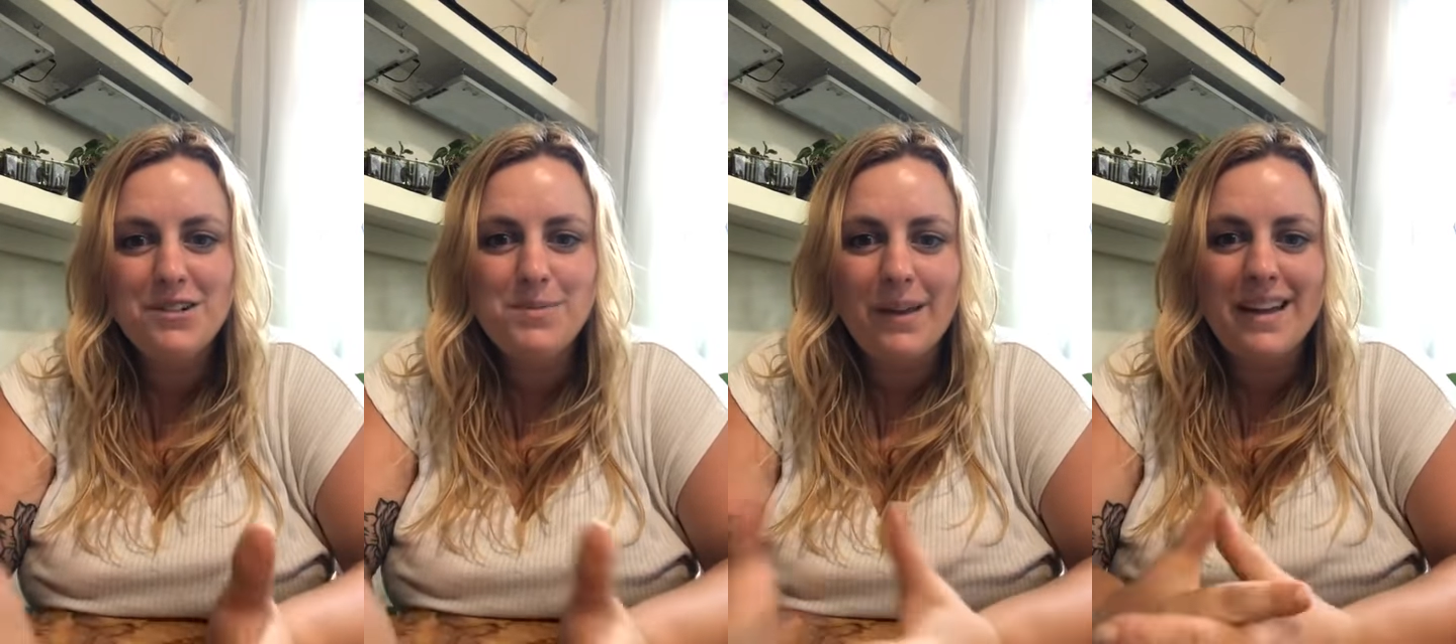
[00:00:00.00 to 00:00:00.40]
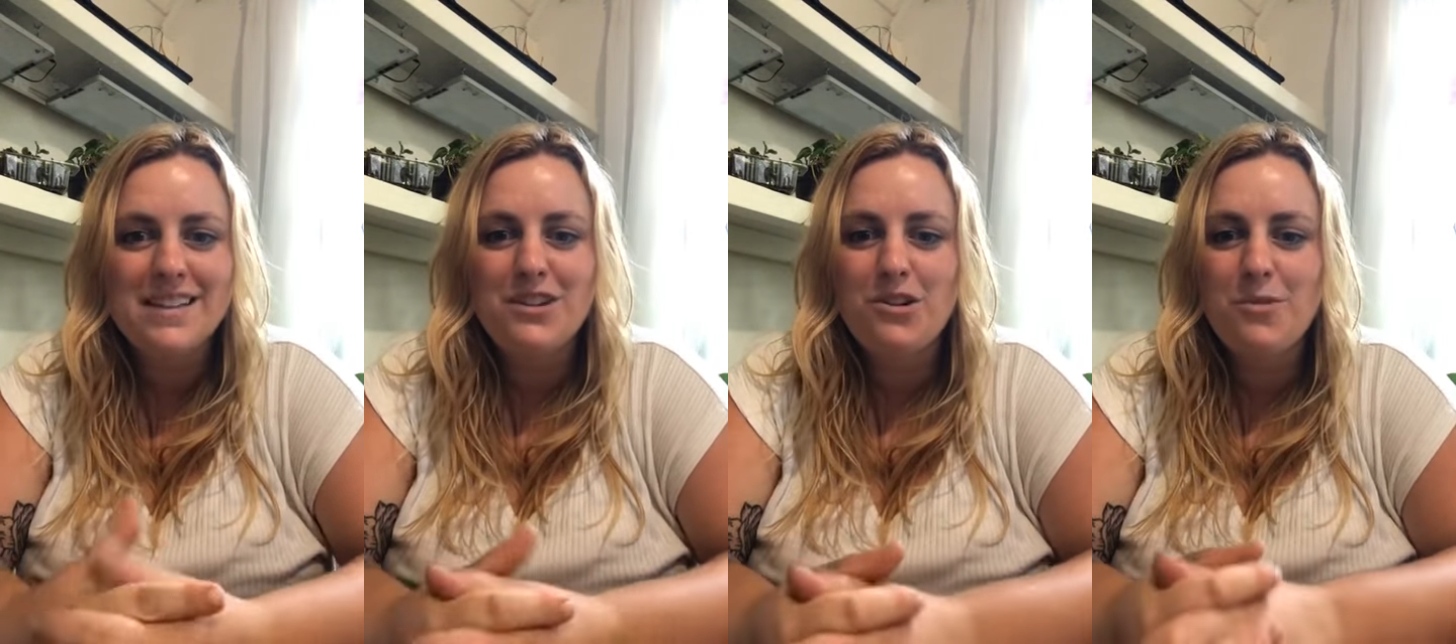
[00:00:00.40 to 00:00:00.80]

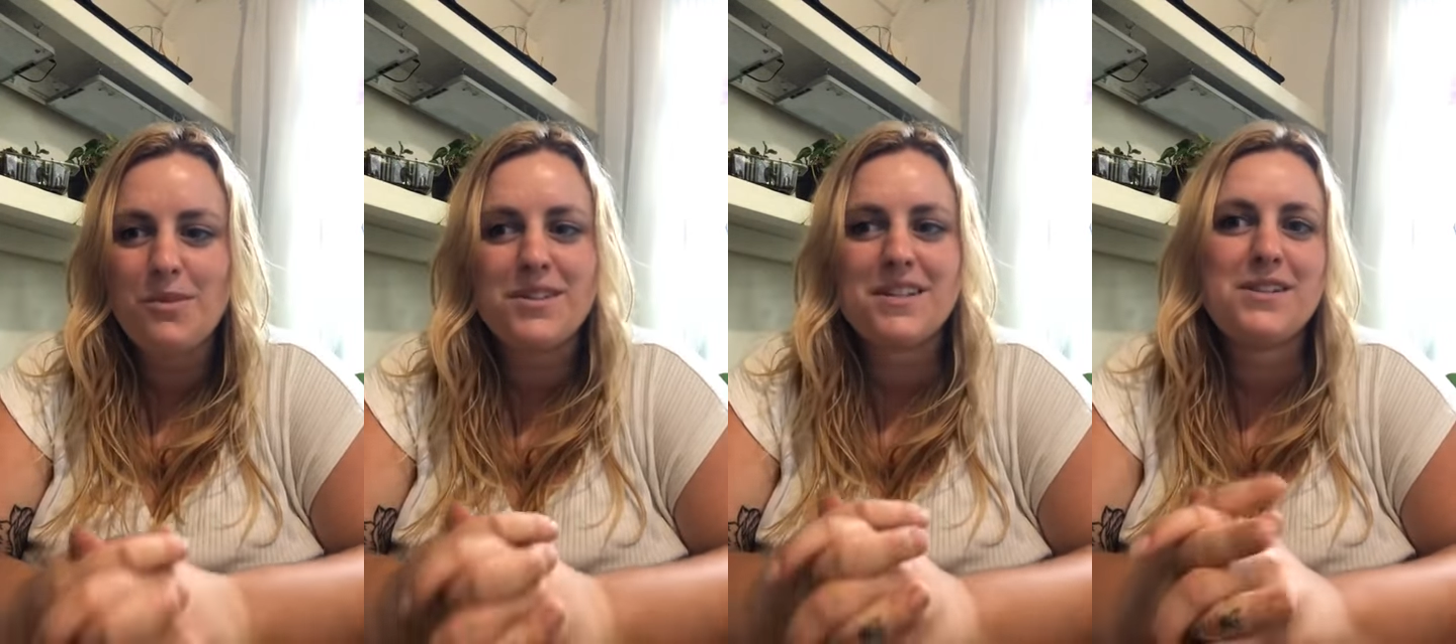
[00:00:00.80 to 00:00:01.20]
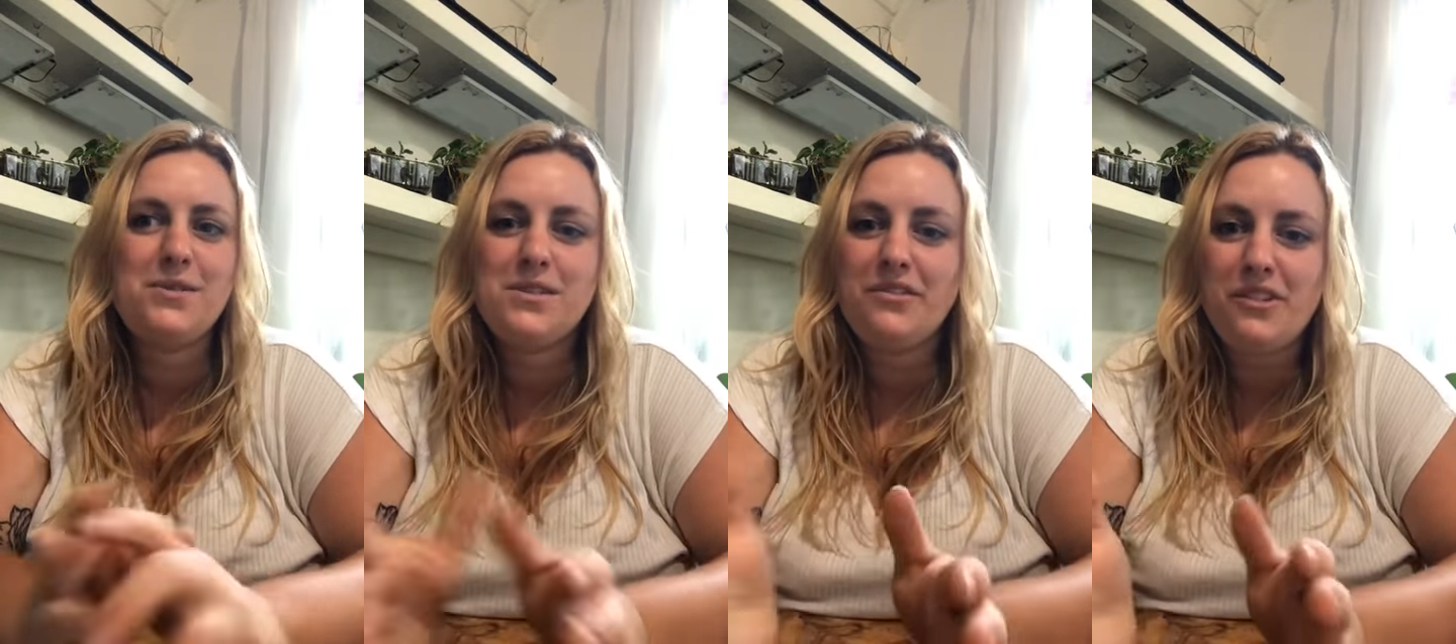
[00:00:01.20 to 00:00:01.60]
houseplants, and you can almost
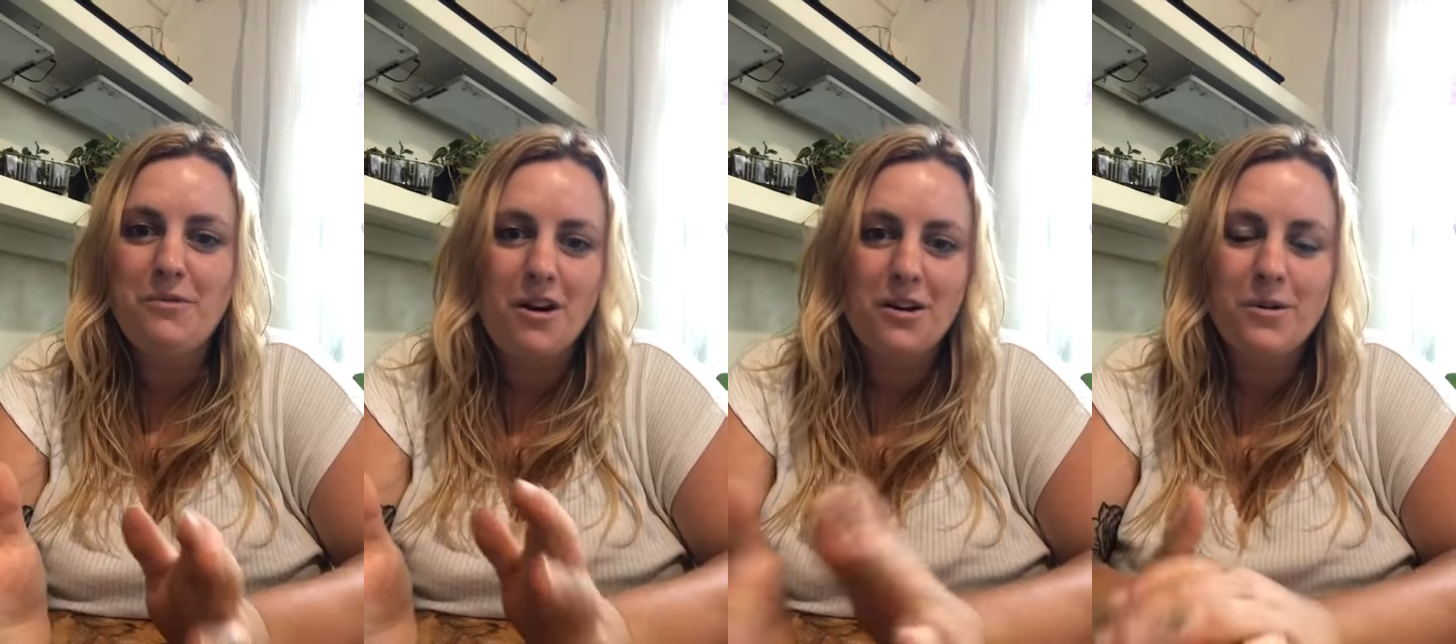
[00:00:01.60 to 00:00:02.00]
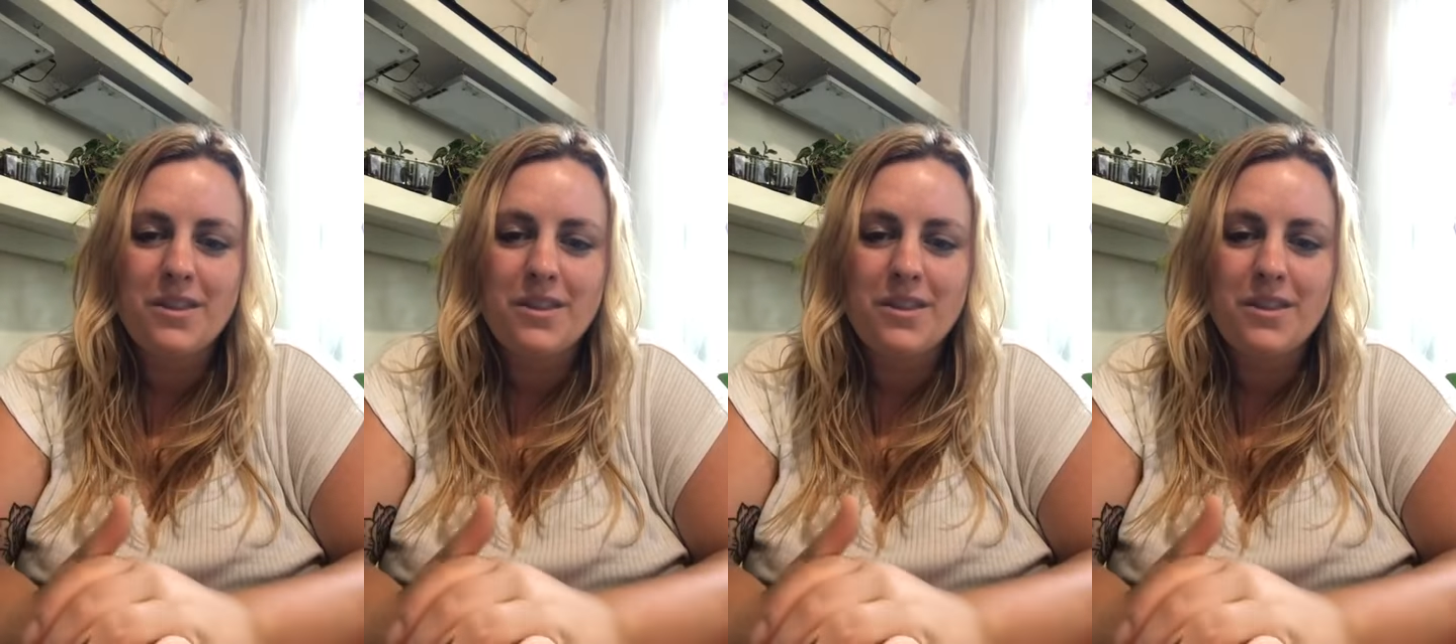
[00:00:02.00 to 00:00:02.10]
exclusively water